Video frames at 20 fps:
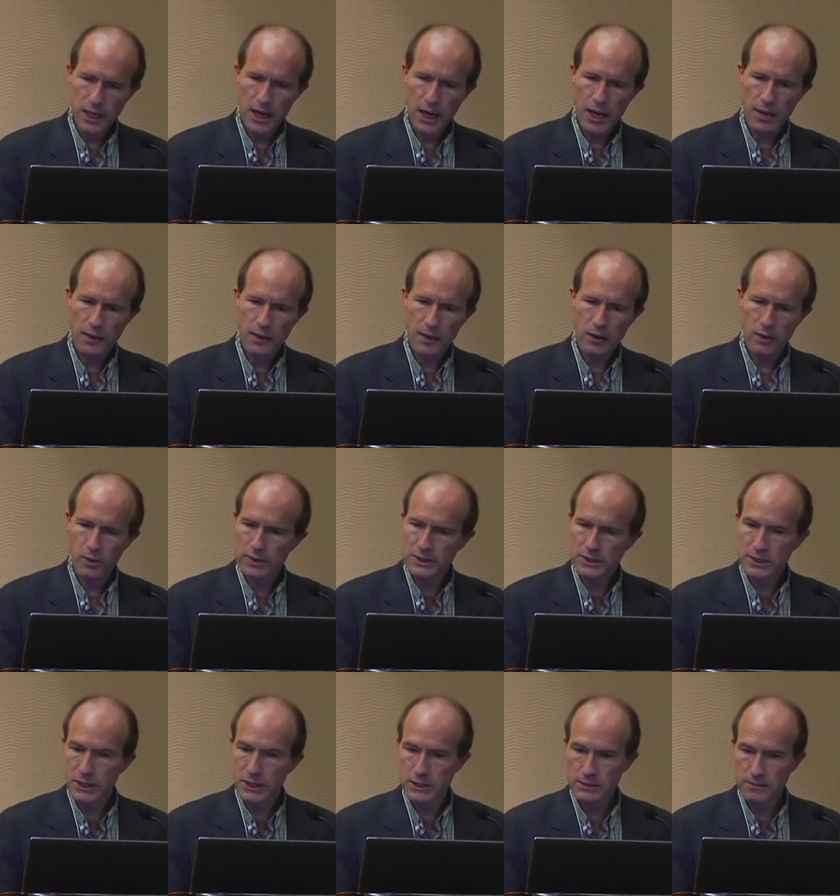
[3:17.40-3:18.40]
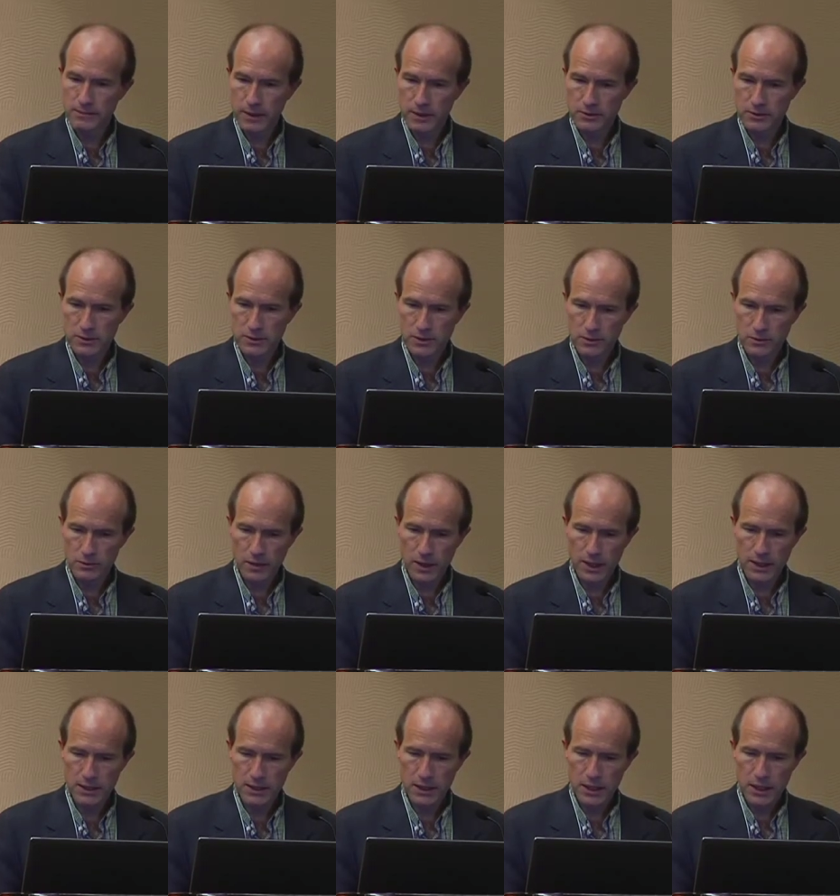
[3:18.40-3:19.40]
and the Loeys-Dietz mouse on the
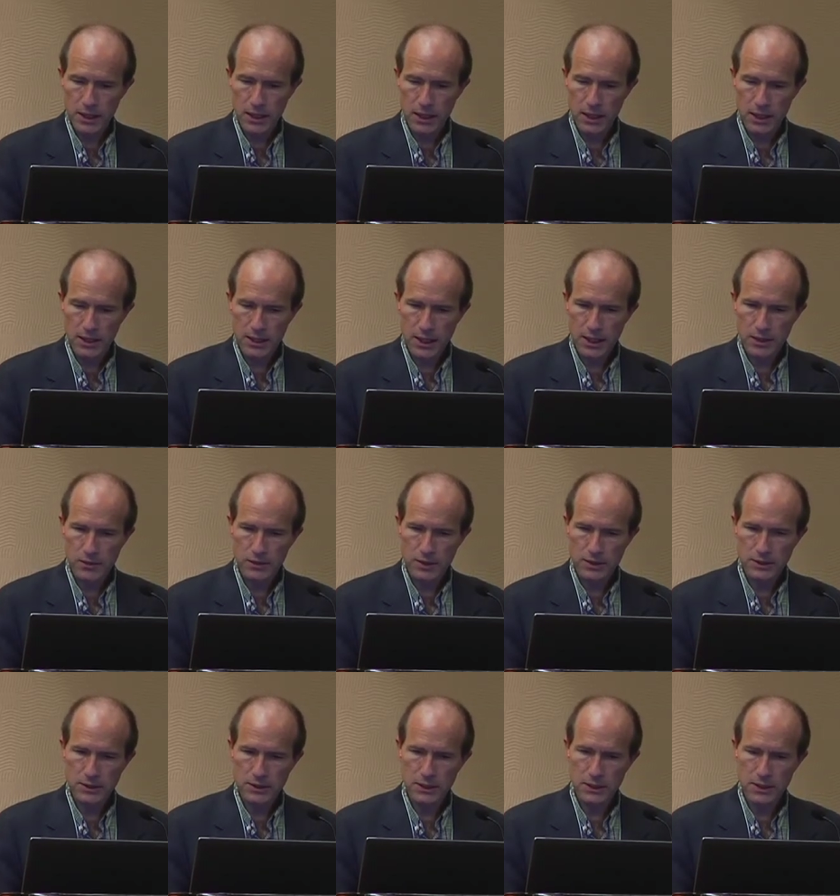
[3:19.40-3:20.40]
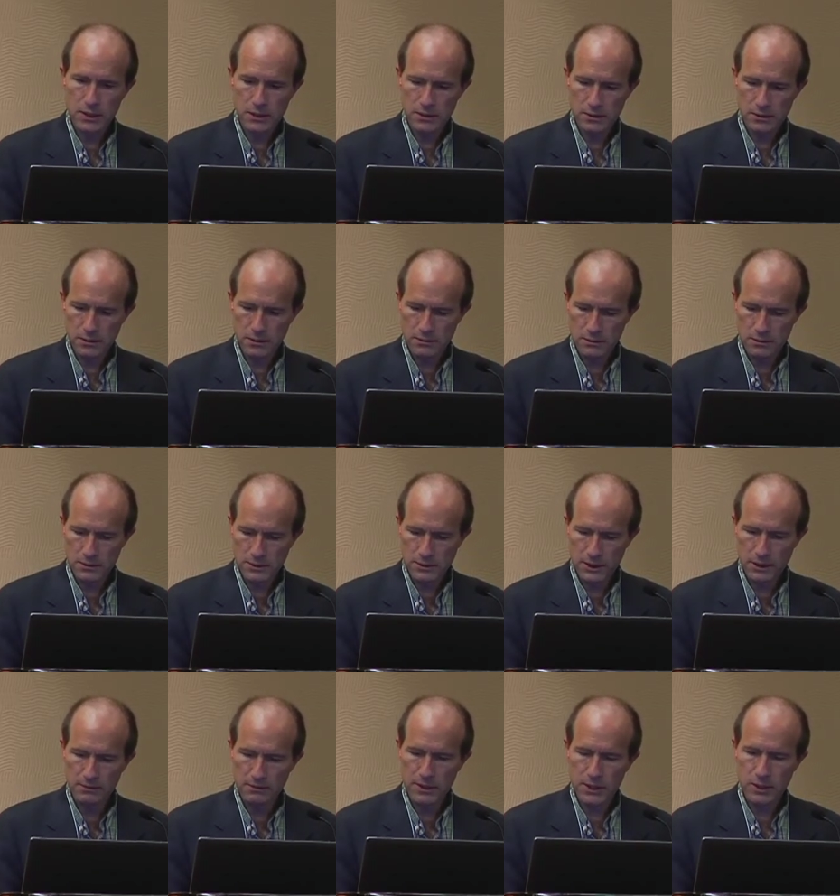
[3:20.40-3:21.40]
right. Again, you can see
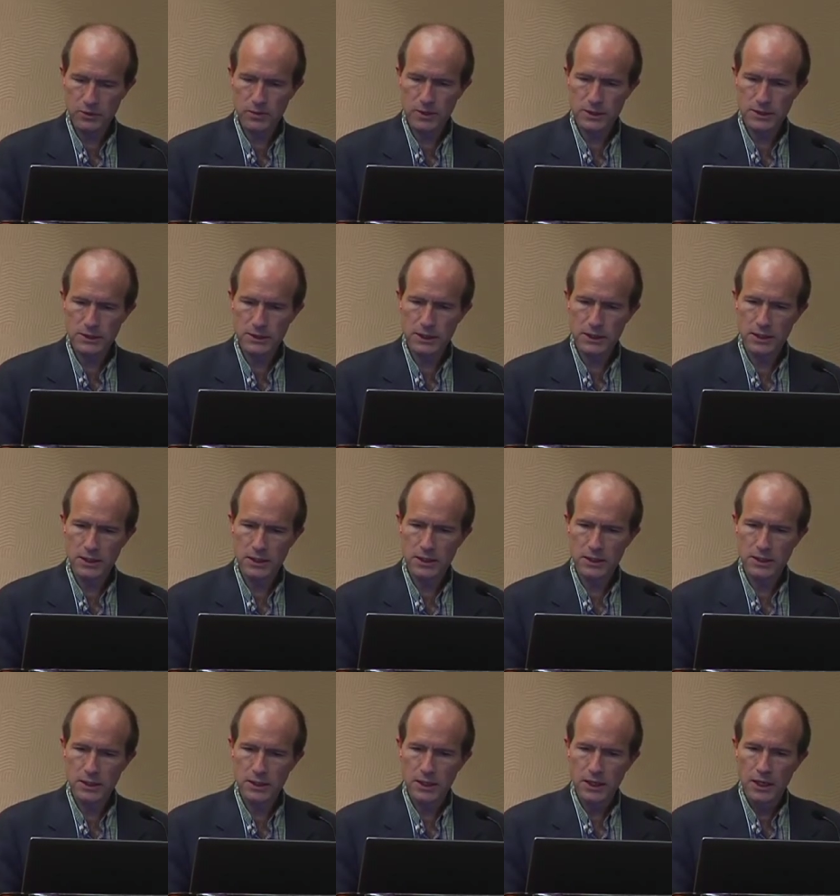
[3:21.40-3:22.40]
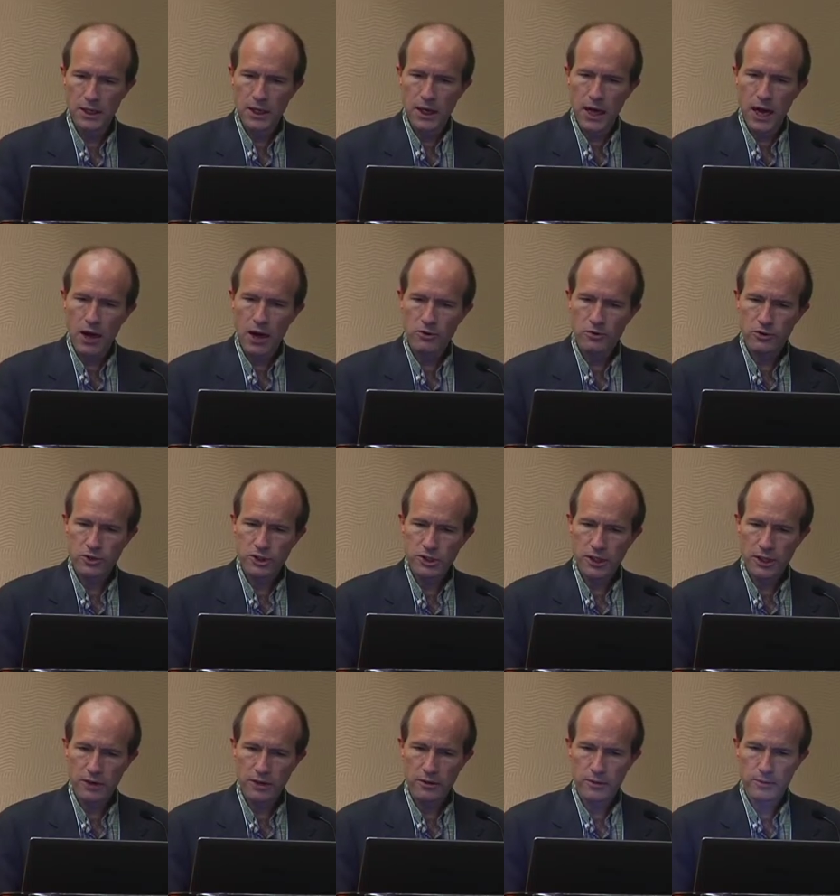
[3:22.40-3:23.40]
some decrease in the outer
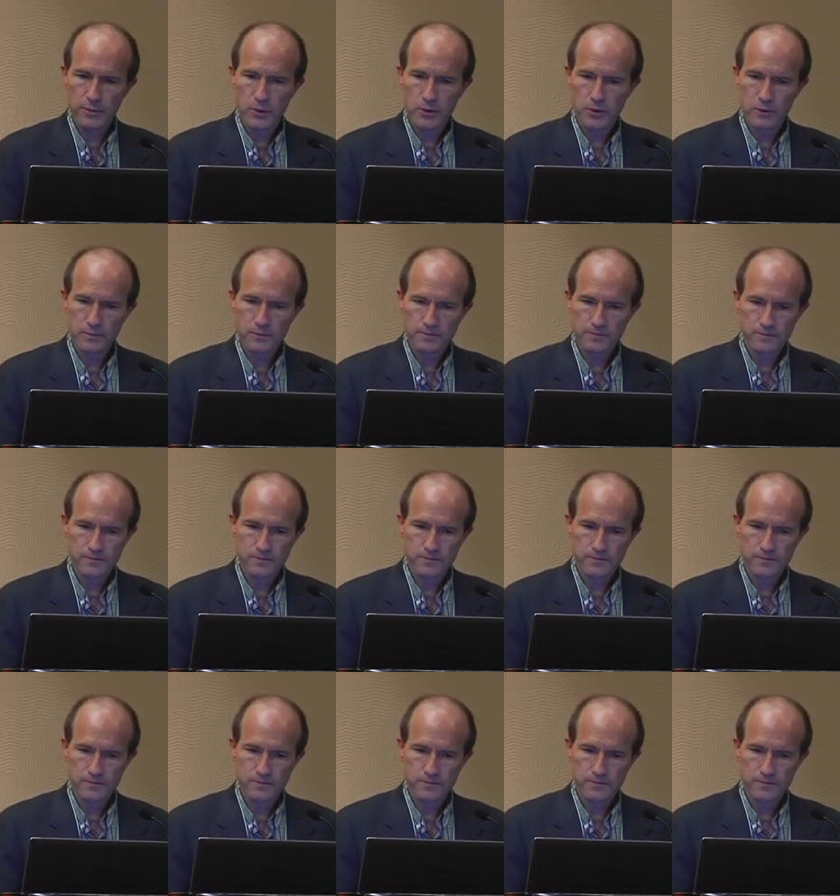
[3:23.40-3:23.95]
shell of the bone.